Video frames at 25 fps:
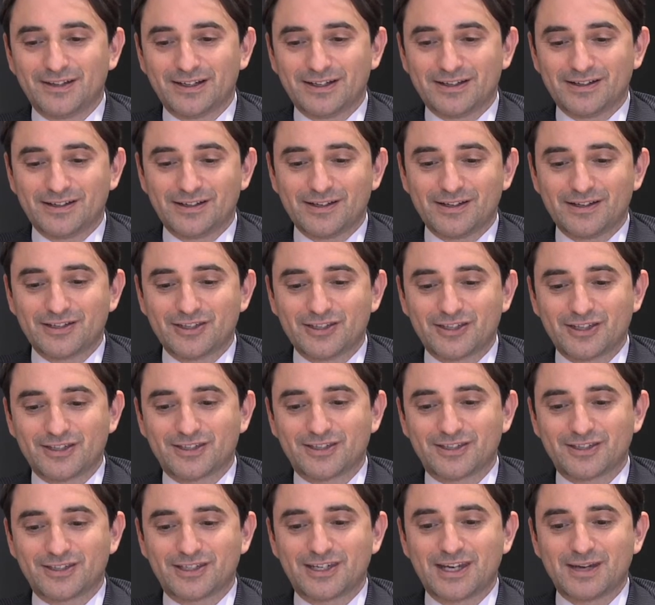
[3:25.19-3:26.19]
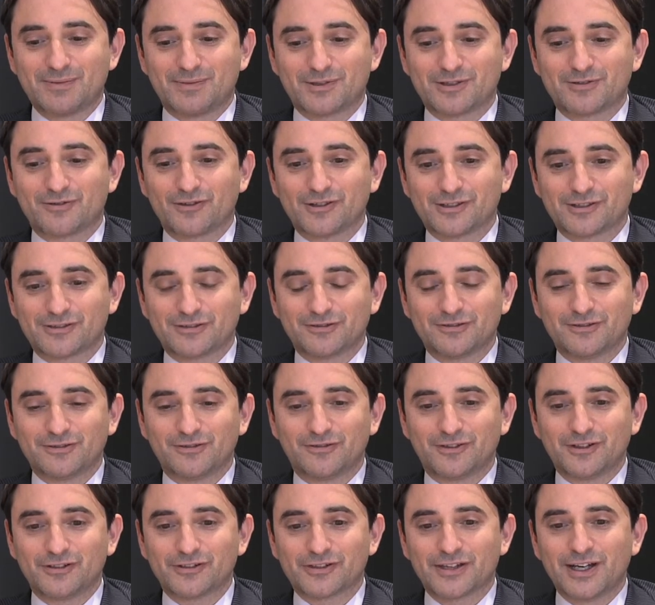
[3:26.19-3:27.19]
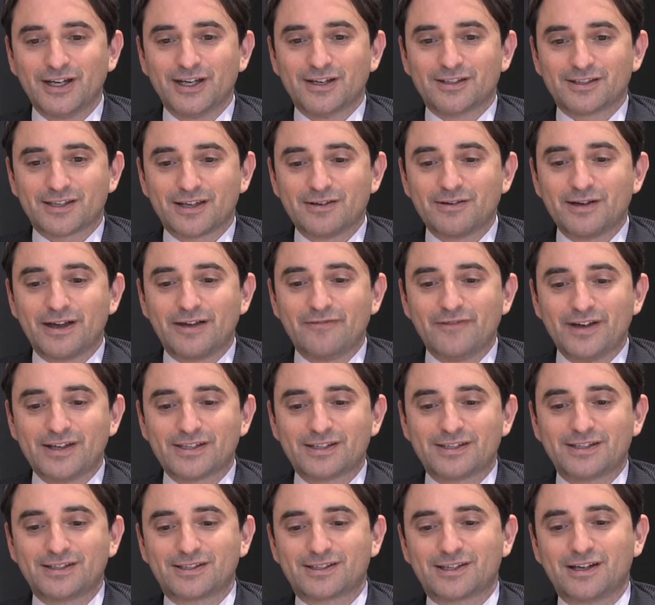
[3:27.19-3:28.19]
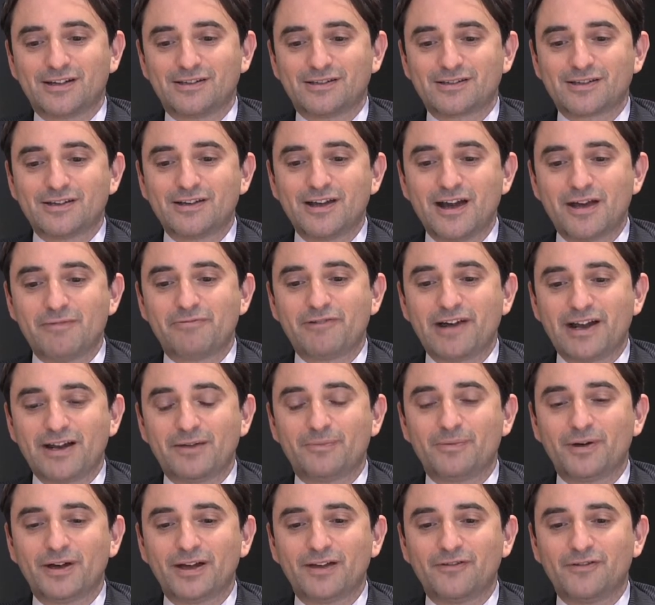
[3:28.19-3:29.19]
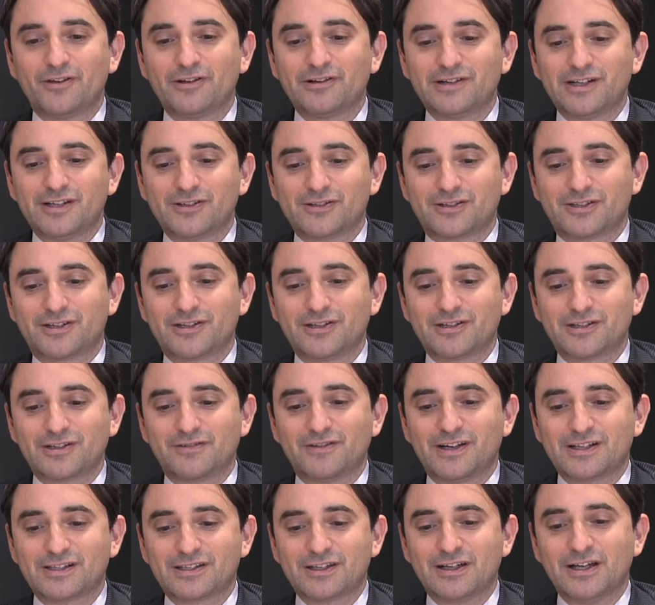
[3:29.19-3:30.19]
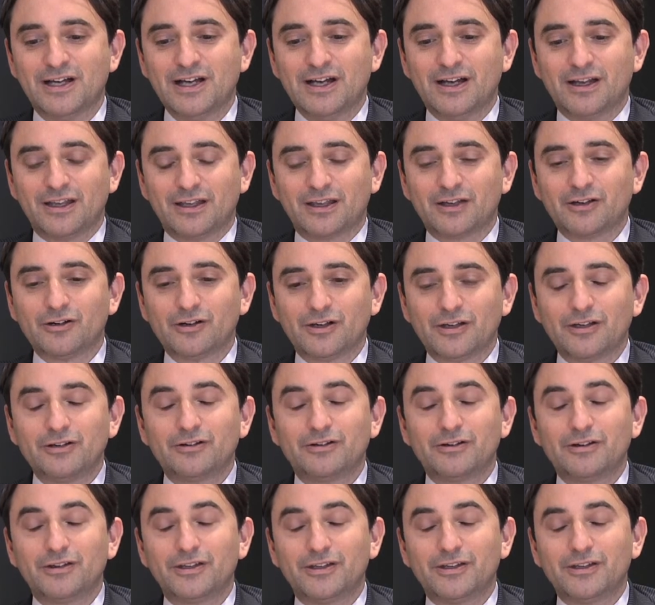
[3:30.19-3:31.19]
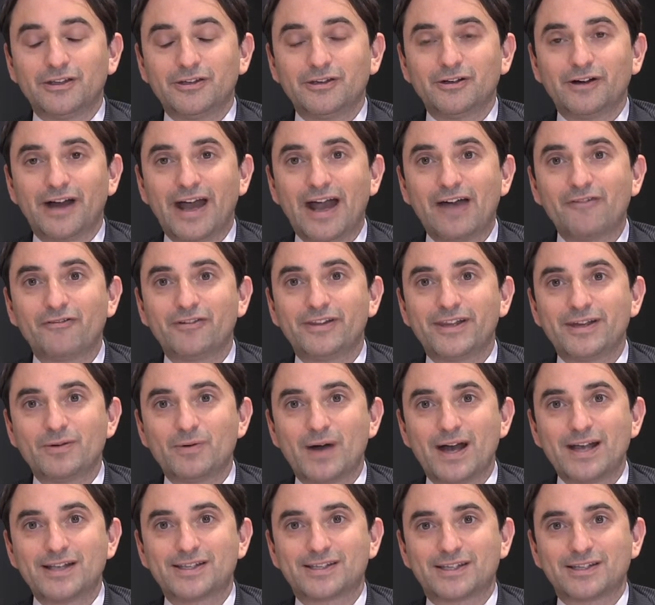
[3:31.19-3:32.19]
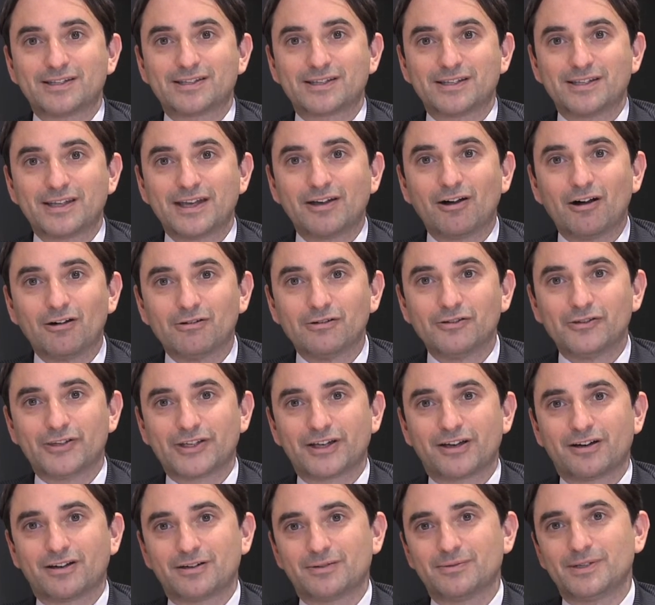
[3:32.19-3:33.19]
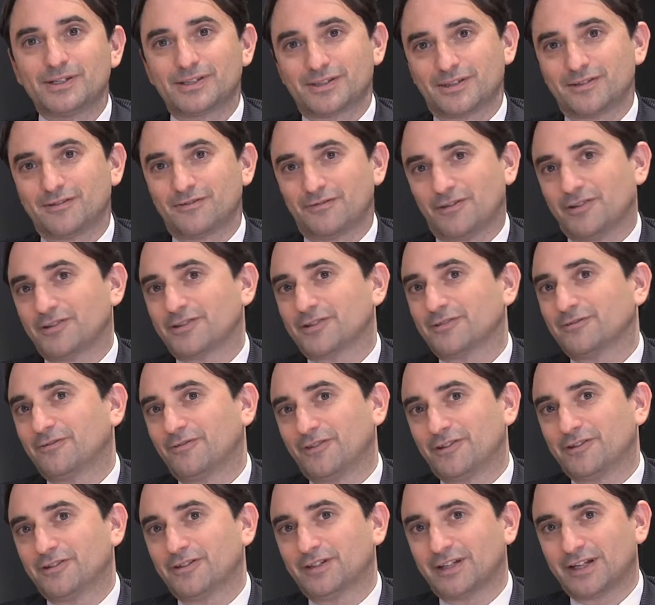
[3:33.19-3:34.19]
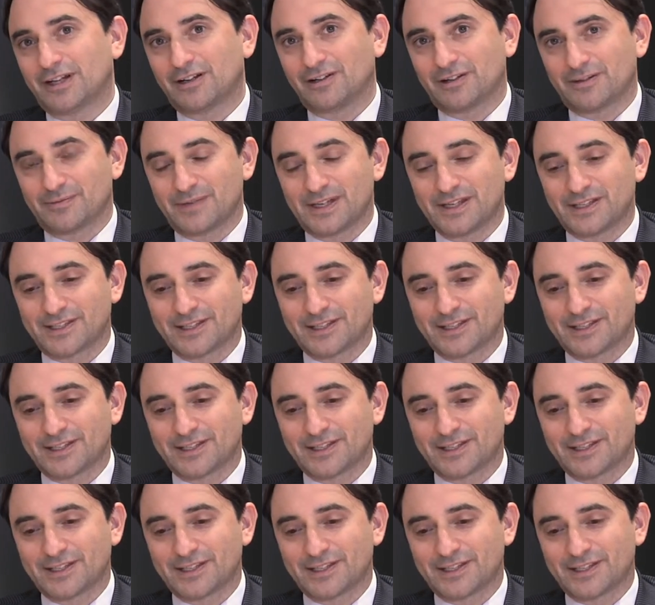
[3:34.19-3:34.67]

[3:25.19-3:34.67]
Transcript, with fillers: It's just as cheap as fossil fuels. So investing in solar is a no-brainer. But if you're an institutional investor, you're heavily weighted to the old economy, to the fossil fuel economy.